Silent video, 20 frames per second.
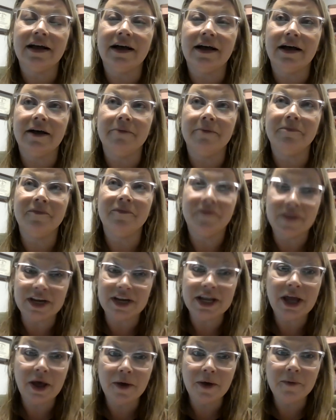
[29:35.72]
uh,
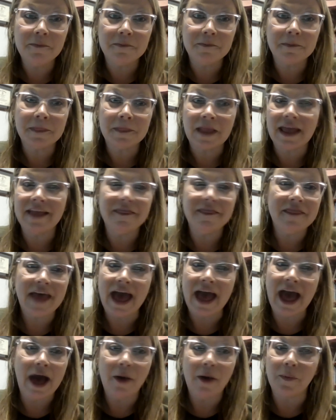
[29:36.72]
video, and
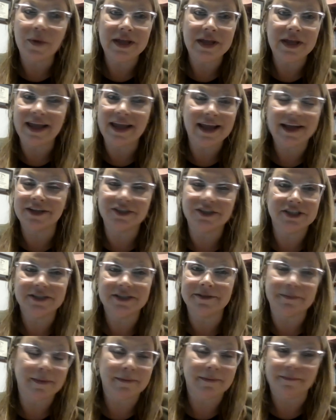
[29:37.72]
that we can't
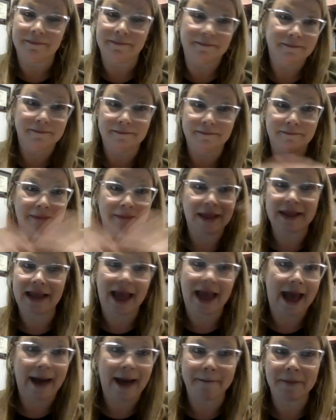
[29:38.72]
just make
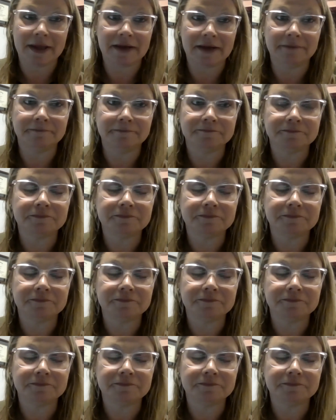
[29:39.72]
happen.